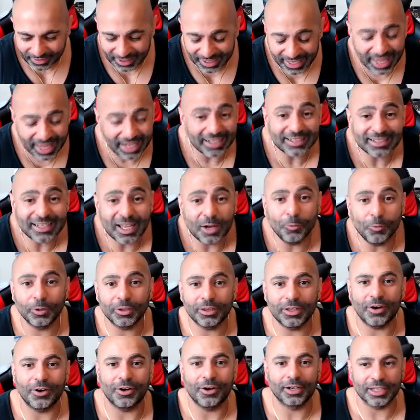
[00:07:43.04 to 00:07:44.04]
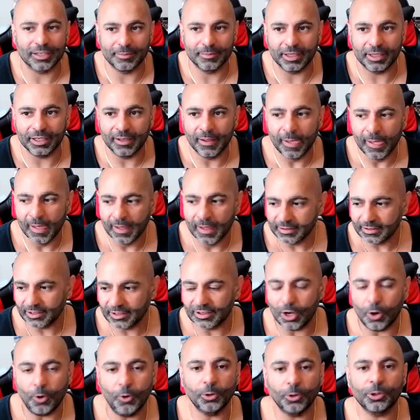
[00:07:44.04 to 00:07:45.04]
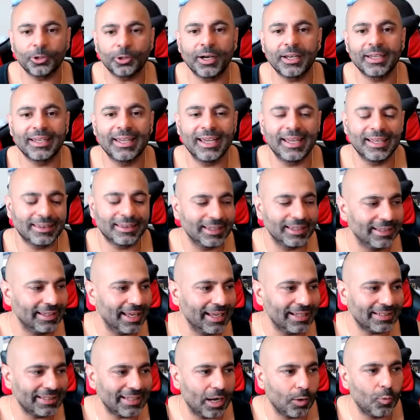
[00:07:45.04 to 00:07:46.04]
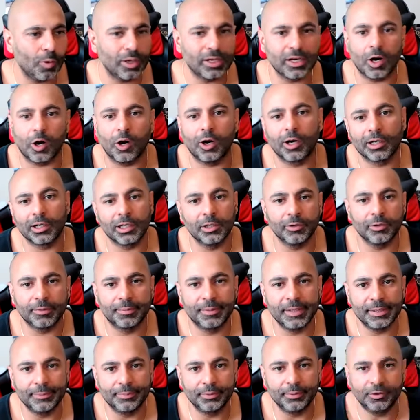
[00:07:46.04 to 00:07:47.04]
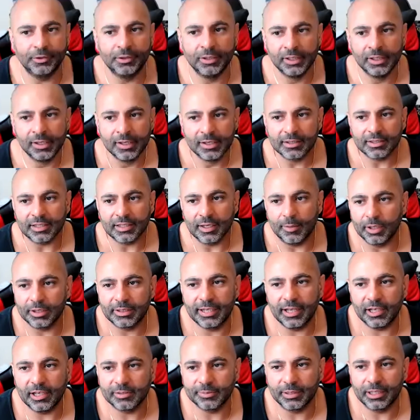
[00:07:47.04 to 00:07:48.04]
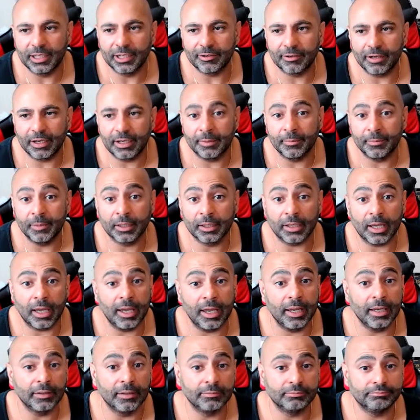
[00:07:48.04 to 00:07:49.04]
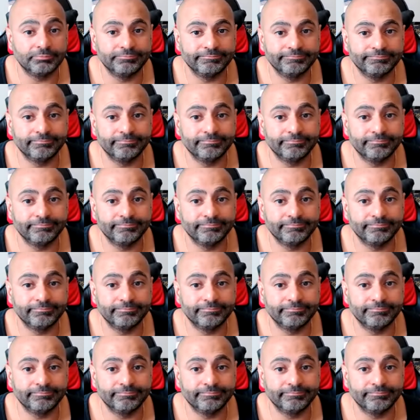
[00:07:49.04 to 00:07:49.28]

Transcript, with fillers: and it's not worth the argument so the older i get the less i want to argue with people someone tells me they're right i'm like hey